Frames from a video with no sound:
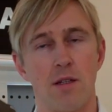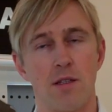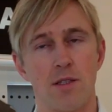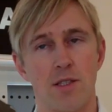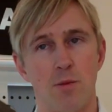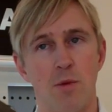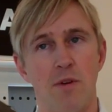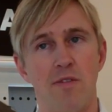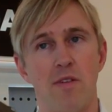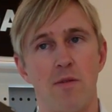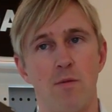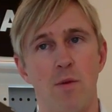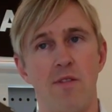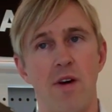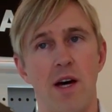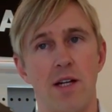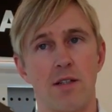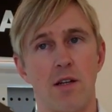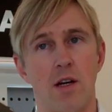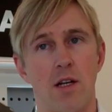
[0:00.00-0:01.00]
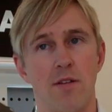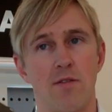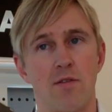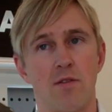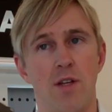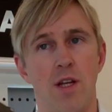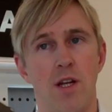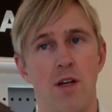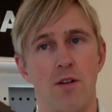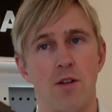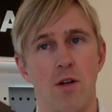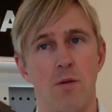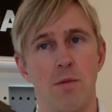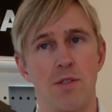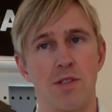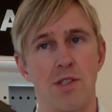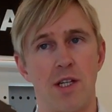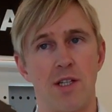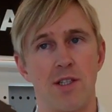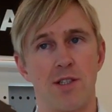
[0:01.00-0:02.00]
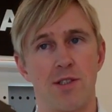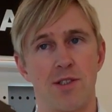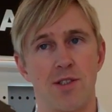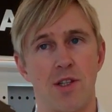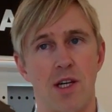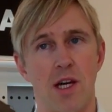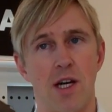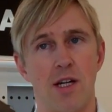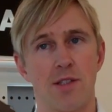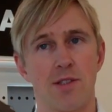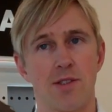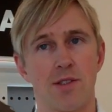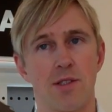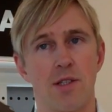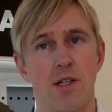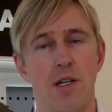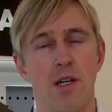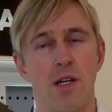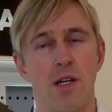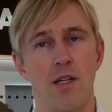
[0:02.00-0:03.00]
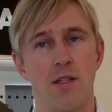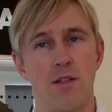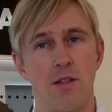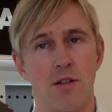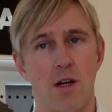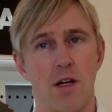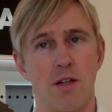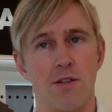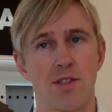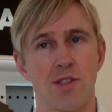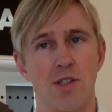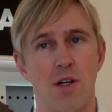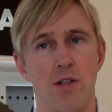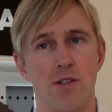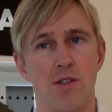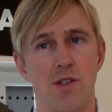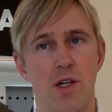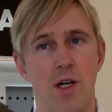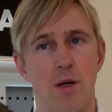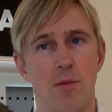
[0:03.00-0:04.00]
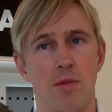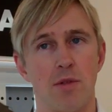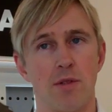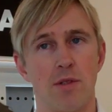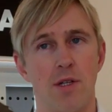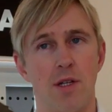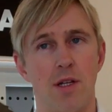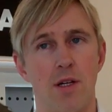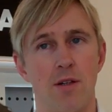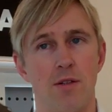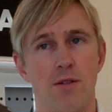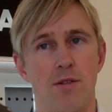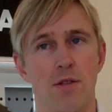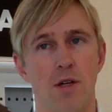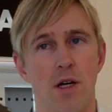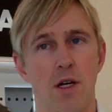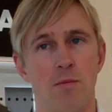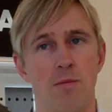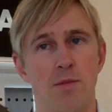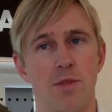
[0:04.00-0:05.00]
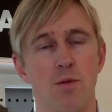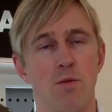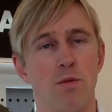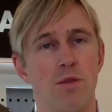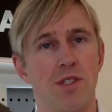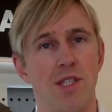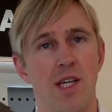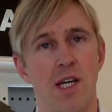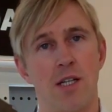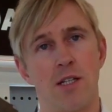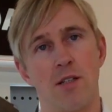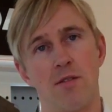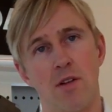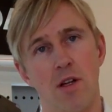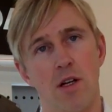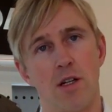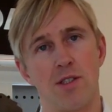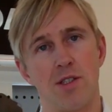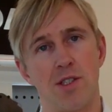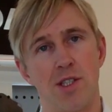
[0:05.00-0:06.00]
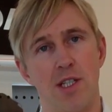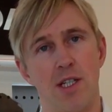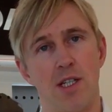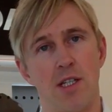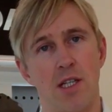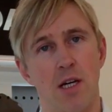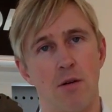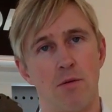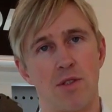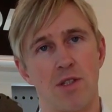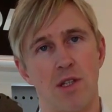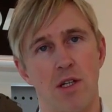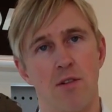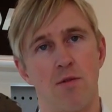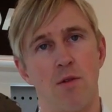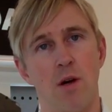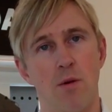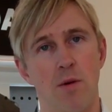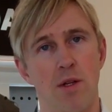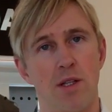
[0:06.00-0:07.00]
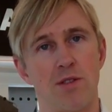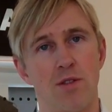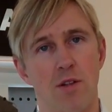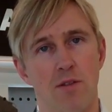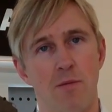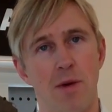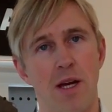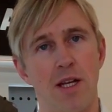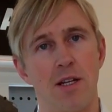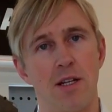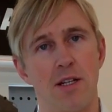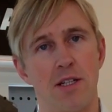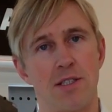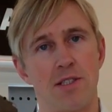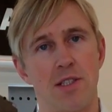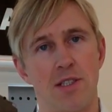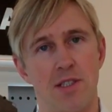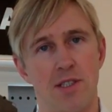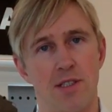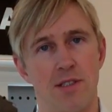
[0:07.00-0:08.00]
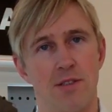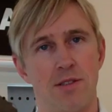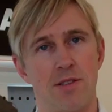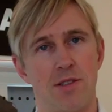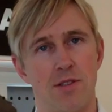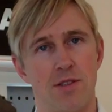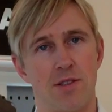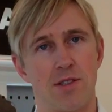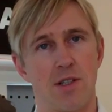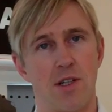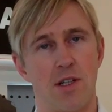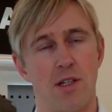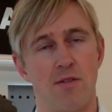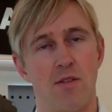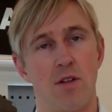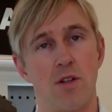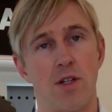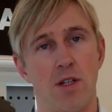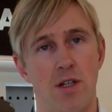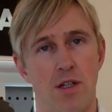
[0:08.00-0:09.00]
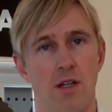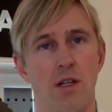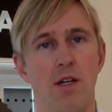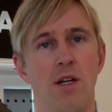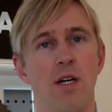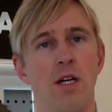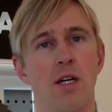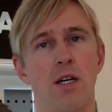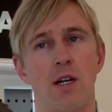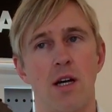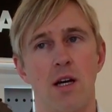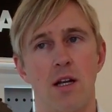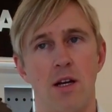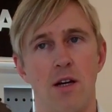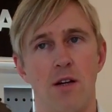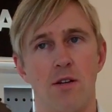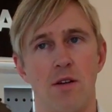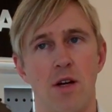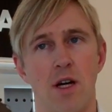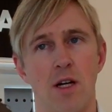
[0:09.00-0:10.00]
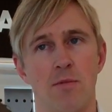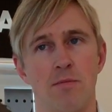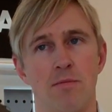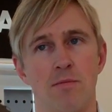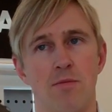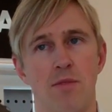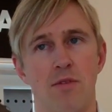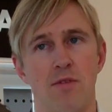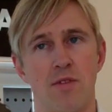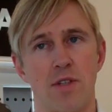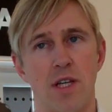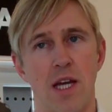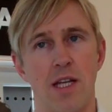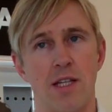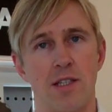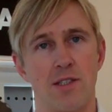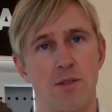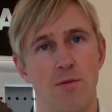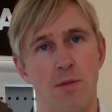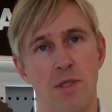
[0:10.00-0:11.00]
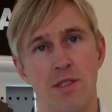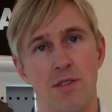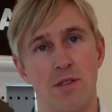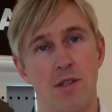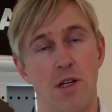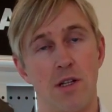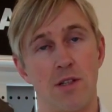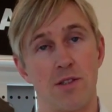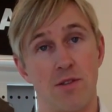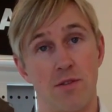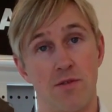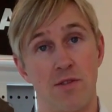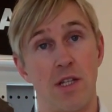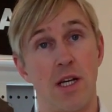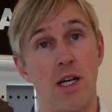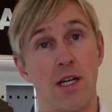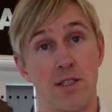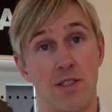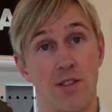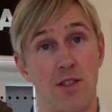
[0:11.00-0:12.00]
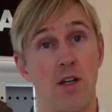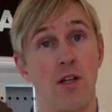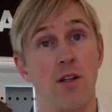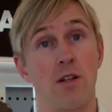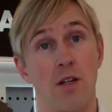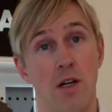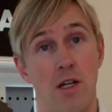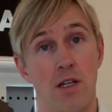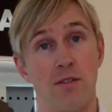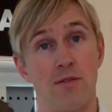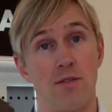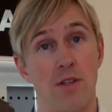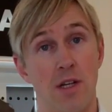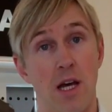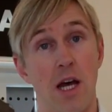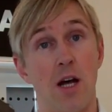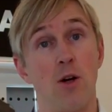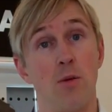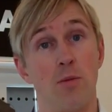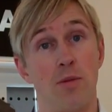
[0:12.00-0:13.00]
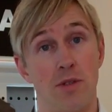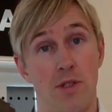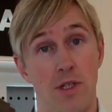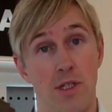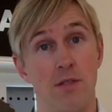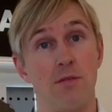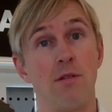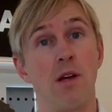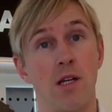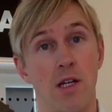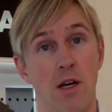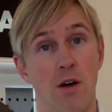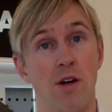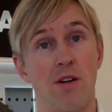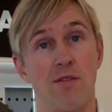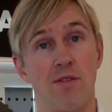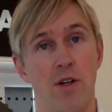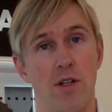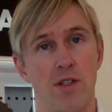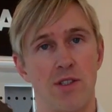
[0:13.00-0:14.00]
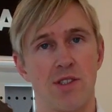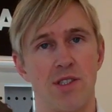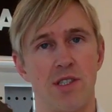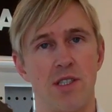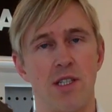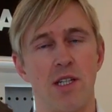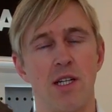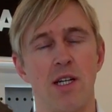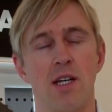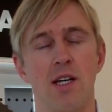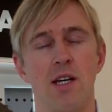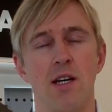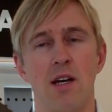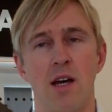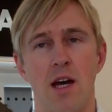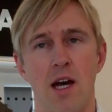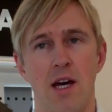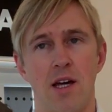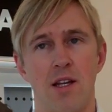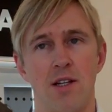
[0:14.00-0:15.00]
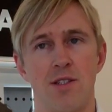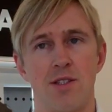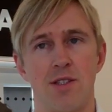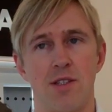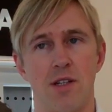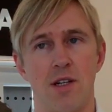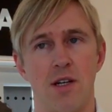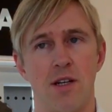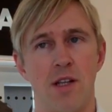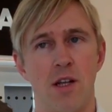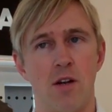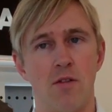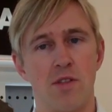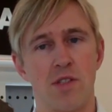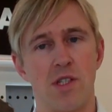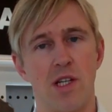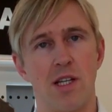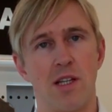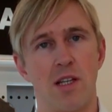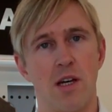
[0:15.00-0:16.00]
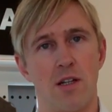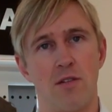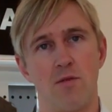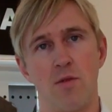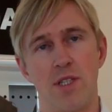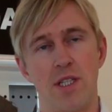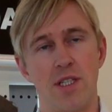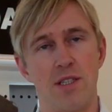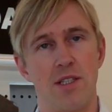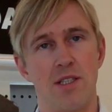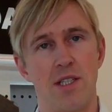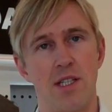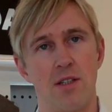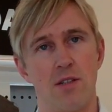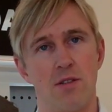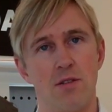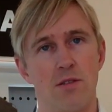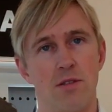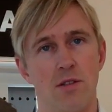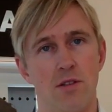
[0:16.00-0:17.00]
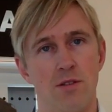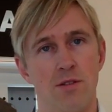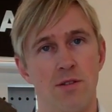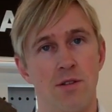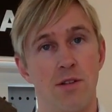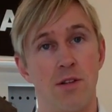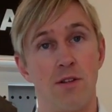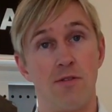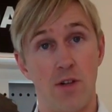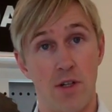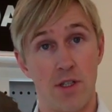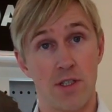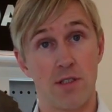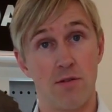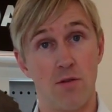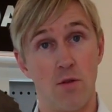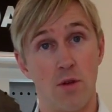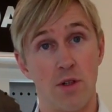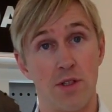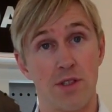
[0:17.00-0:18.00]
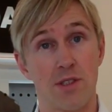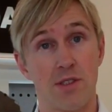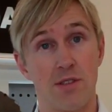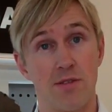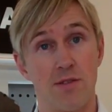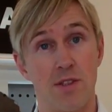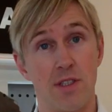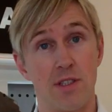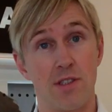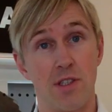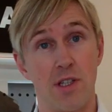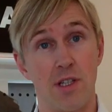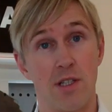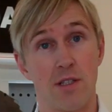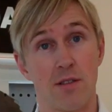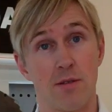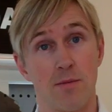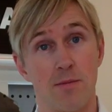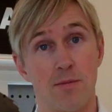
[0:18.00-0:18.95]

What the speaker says: So we've had kind of conversations, I guess, that kind of started up towards the end of last year. That was kind of where we sort of made a decision to kind of look at getting some sort of external kind of help in going faster, and then obviously kind of we did the deal on the 1st of August of this year.